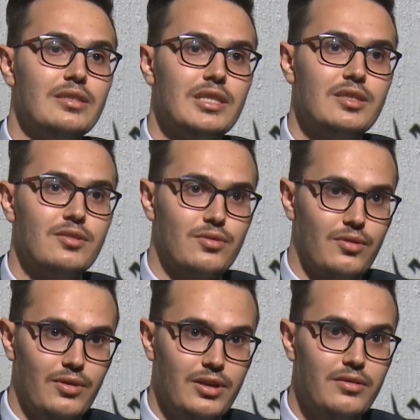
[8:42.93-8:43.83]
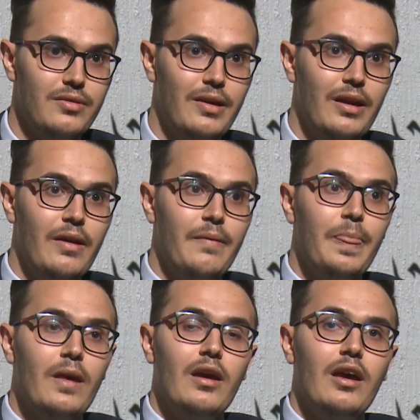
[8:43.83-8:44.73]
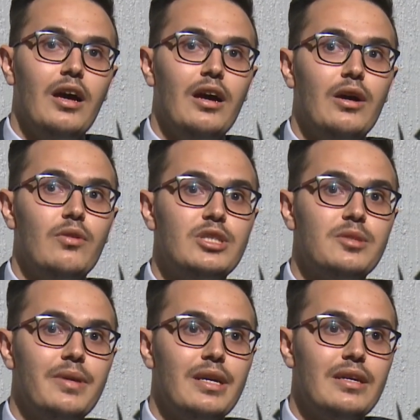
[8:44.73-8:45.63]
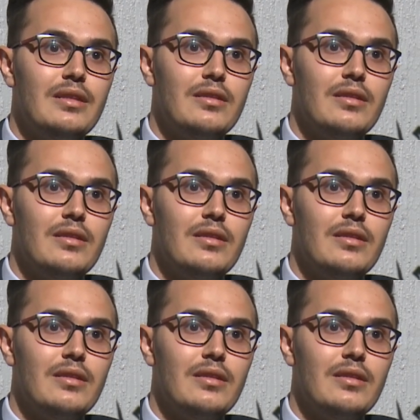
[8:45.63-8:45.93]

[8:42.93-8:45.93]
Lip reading: charge controller, which make it